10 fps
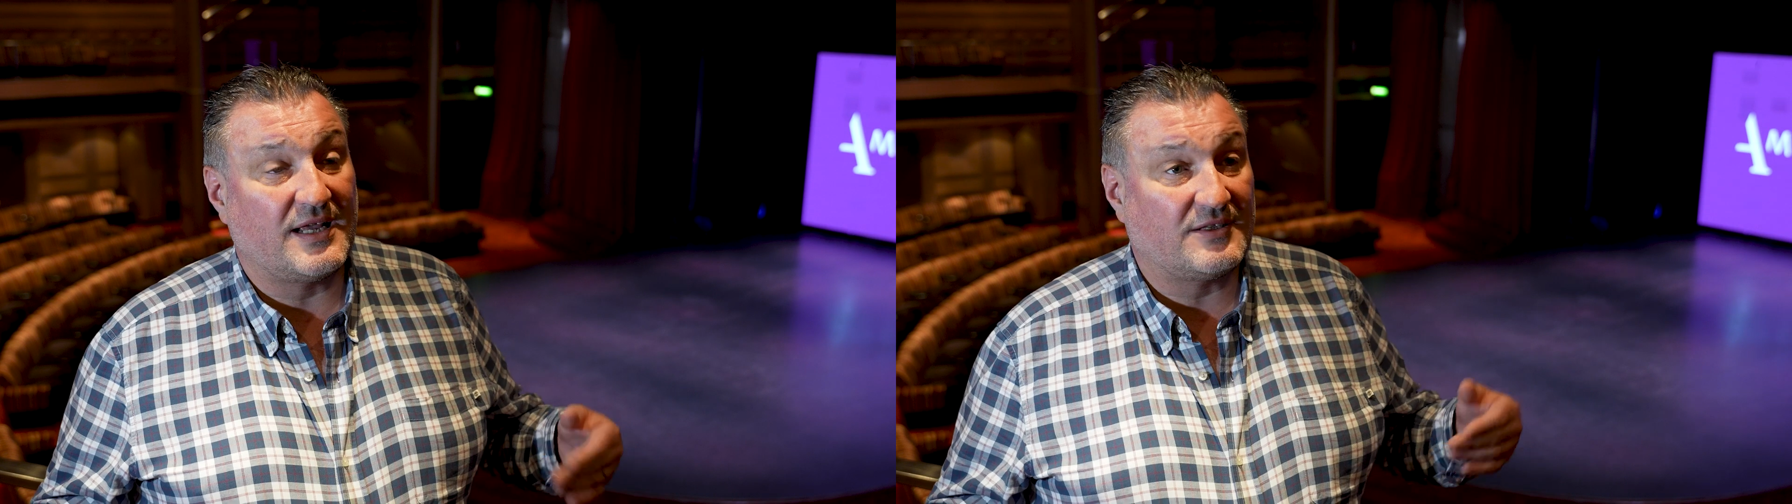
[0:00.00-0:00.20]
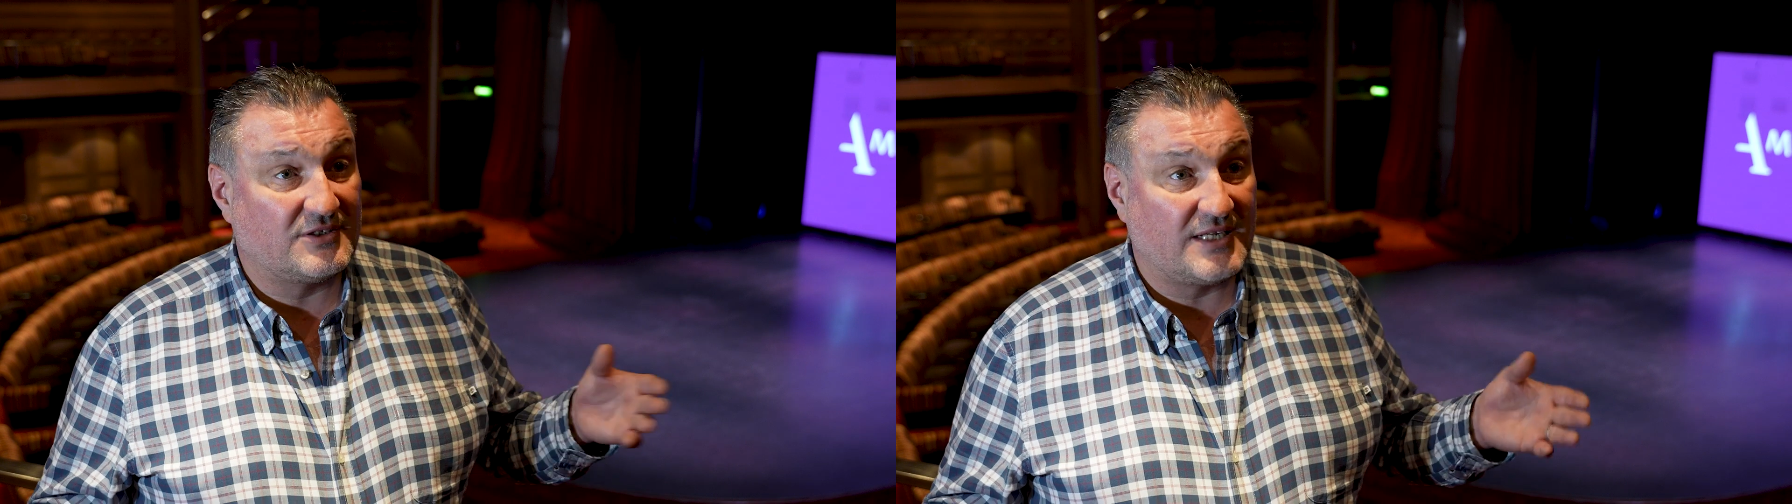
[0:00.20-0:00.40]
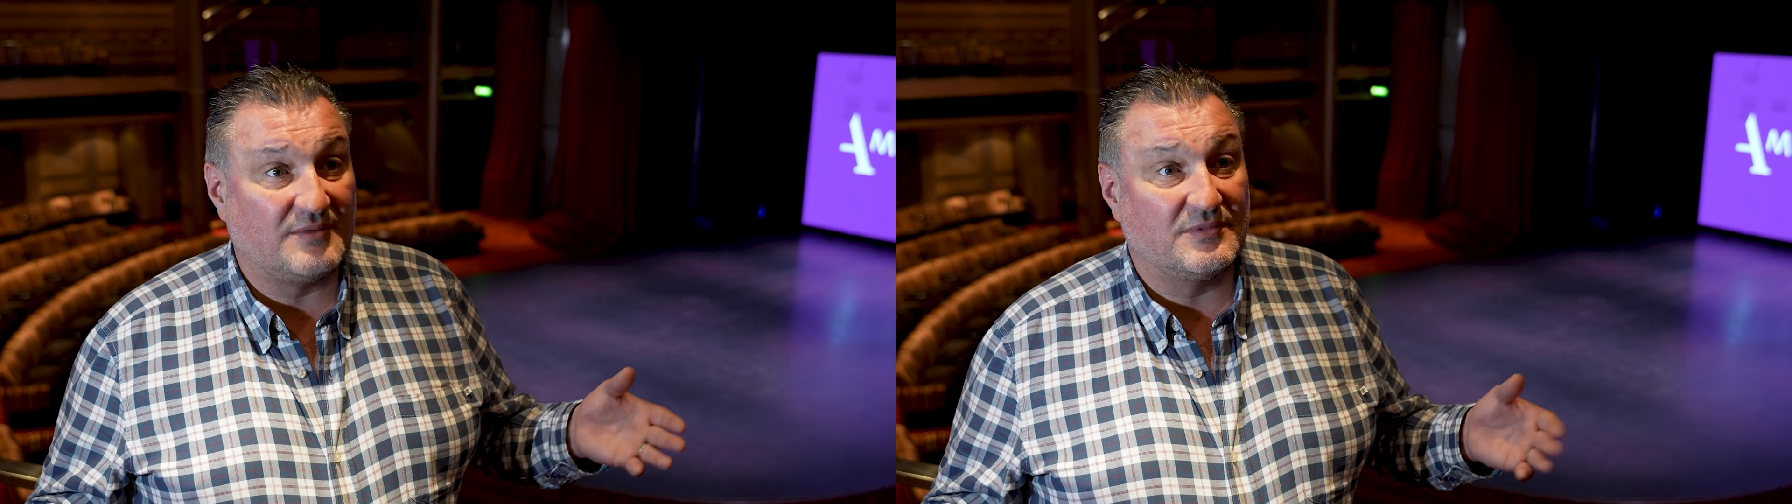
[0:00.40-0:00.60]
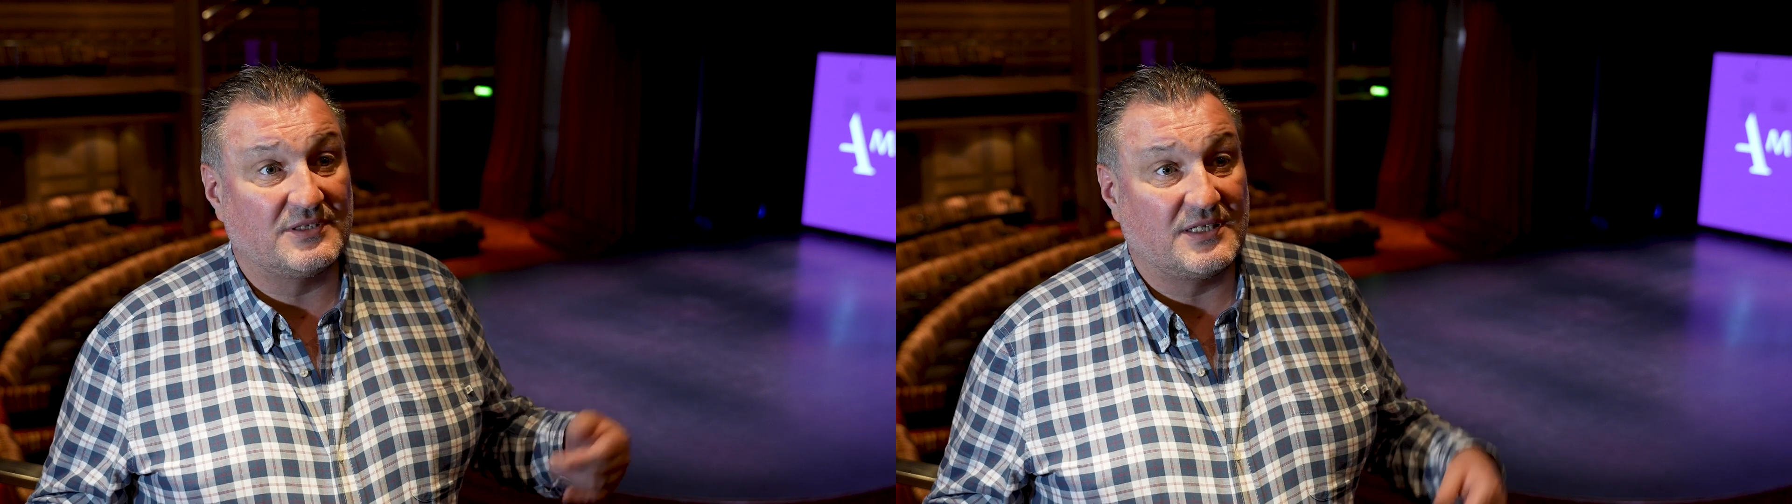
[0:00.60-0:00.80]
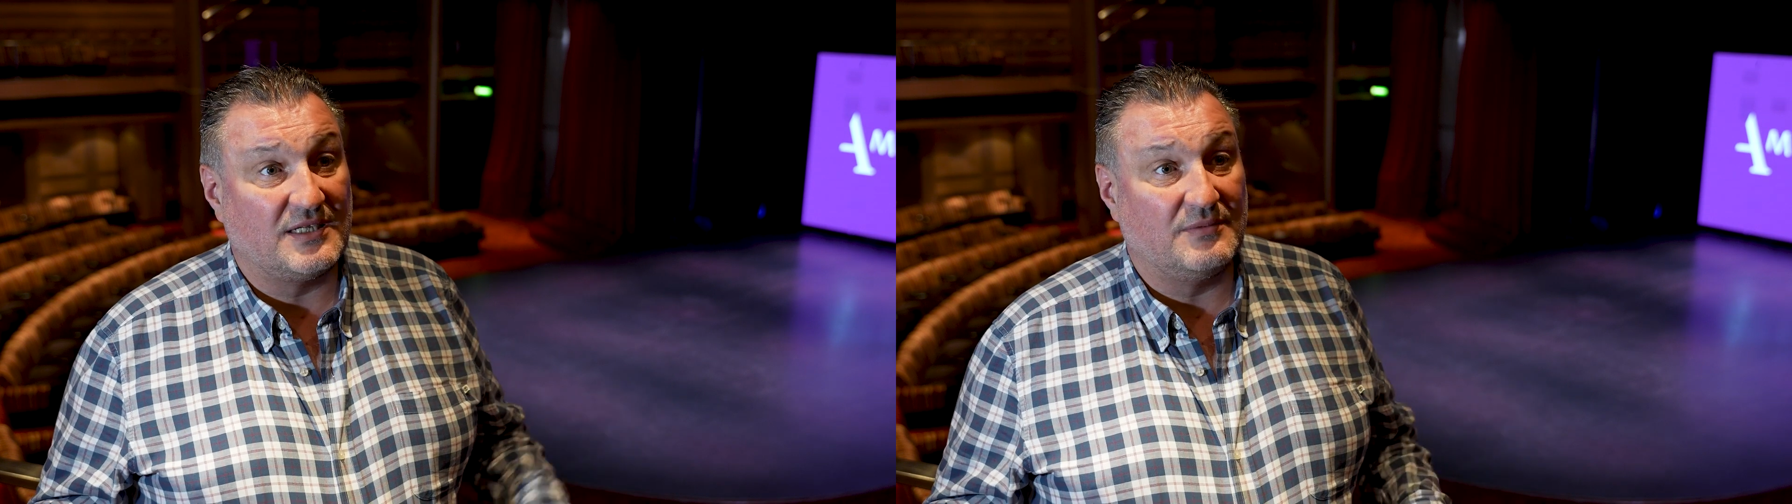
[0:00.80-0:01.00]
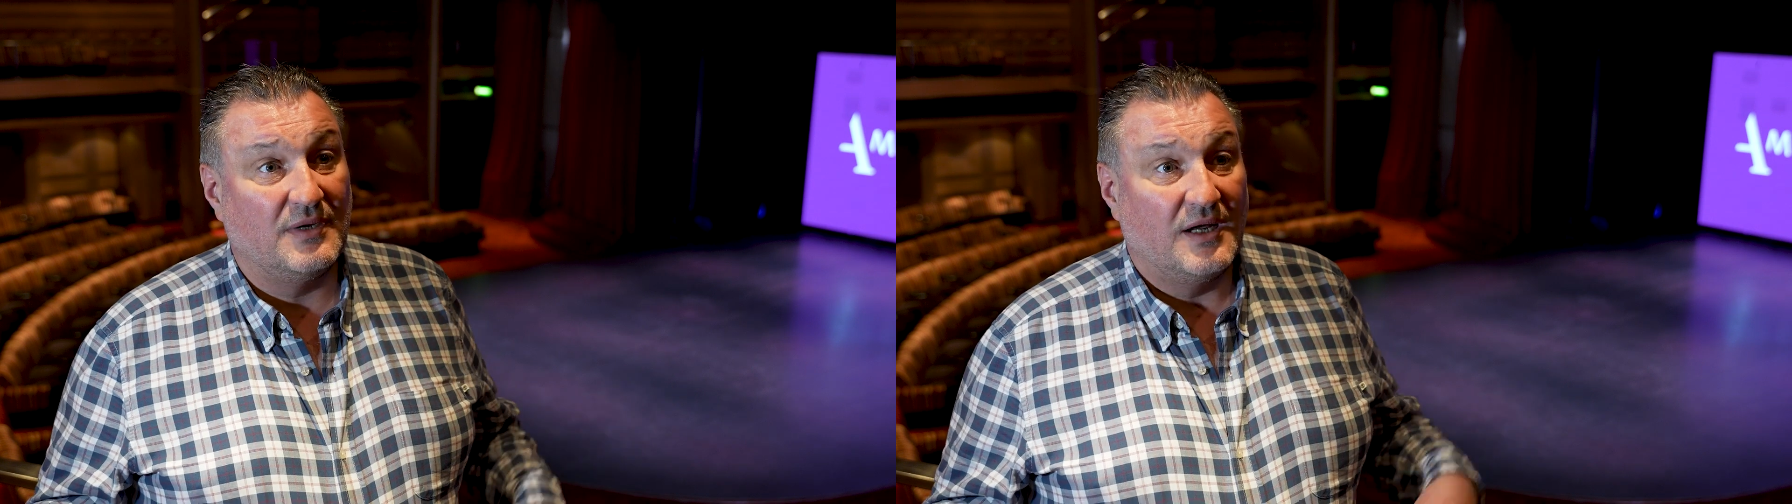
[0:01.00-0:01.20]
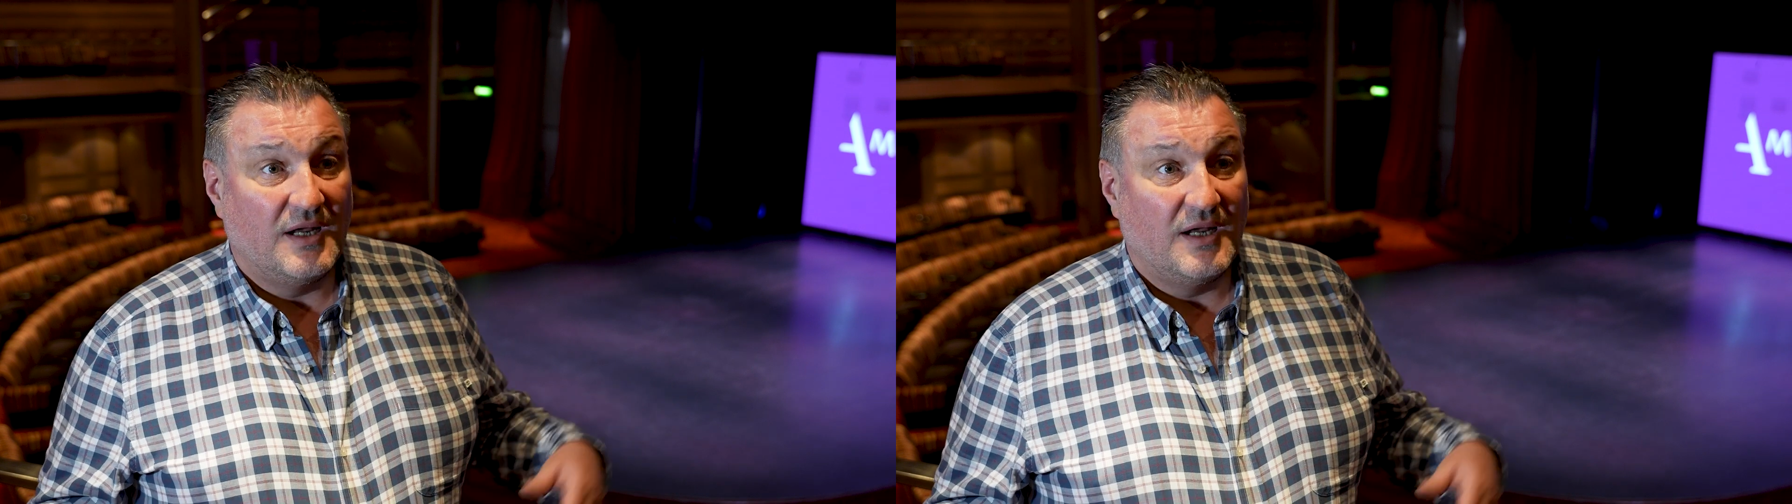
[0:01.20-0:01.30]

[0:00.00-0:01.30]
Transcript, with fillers: the entertainment team